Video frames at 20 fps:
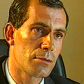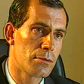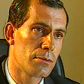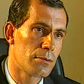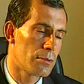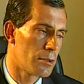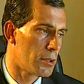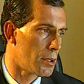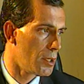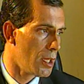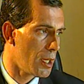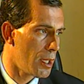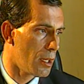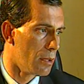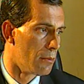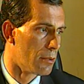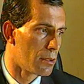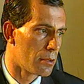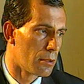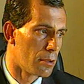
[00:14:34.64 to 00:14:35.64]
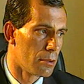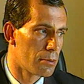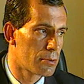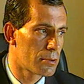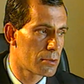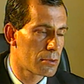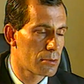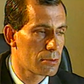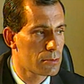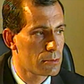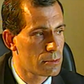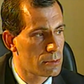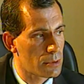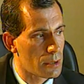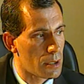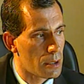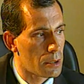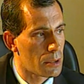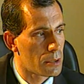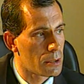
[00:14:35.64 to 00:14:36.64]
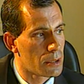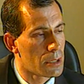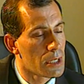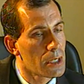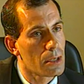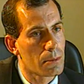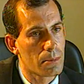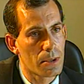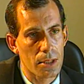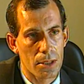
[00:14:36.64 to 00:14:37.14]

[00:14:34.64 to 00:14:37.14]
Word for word: is not a paedophile's paradise near the